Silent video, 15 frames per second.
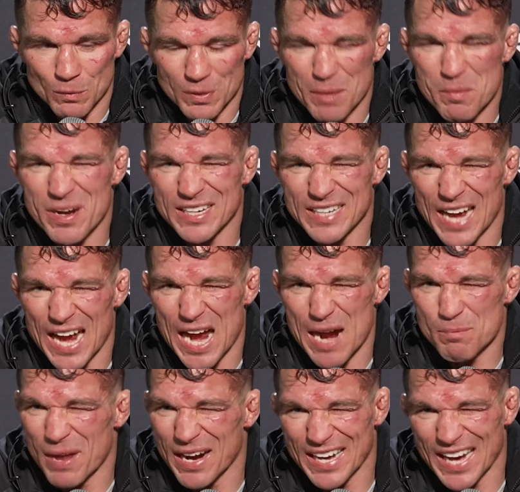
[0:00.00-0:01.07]
when I'm in
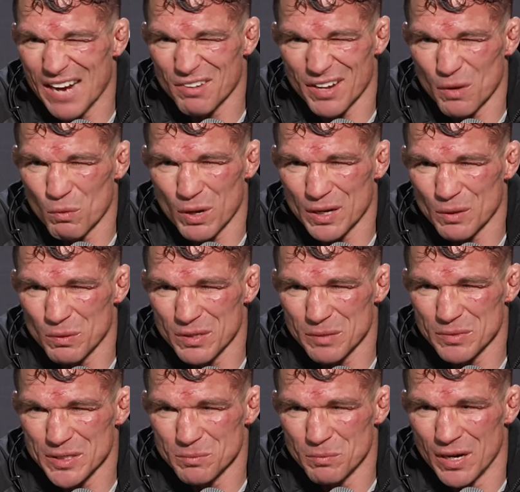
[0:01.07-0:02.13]
camp, I can't really work with
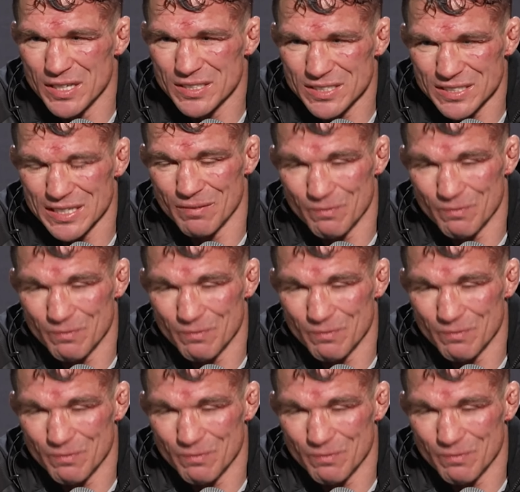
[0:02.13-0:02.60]
him as much because yeah.